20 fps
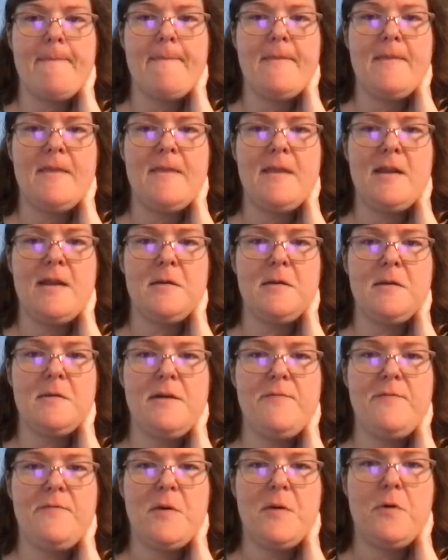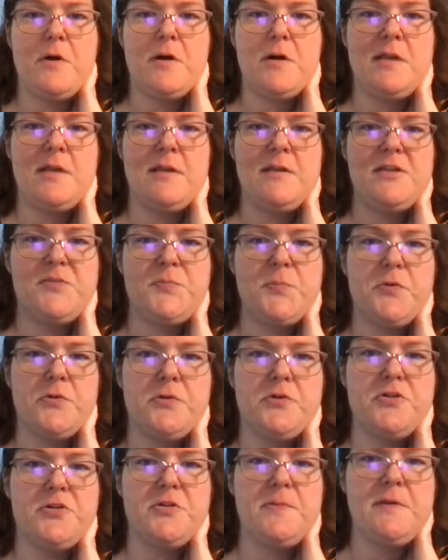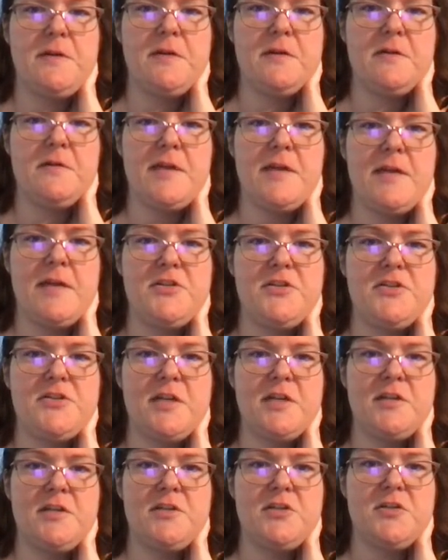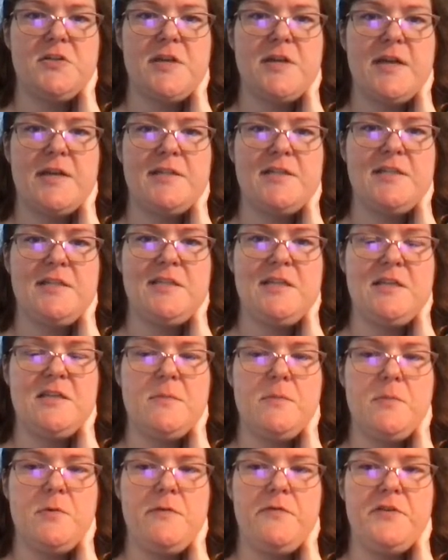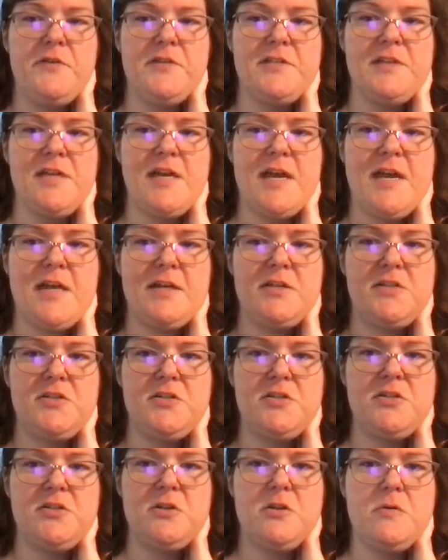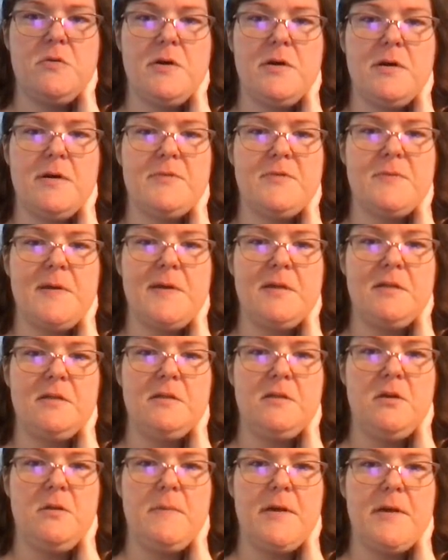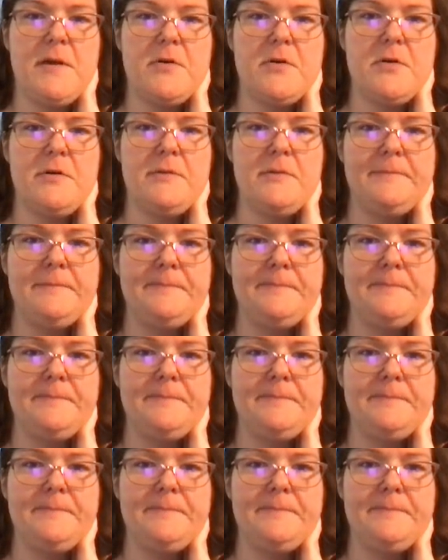And then I could, if I wanted this border to be on the edges, I just need to move the text, to make it look better.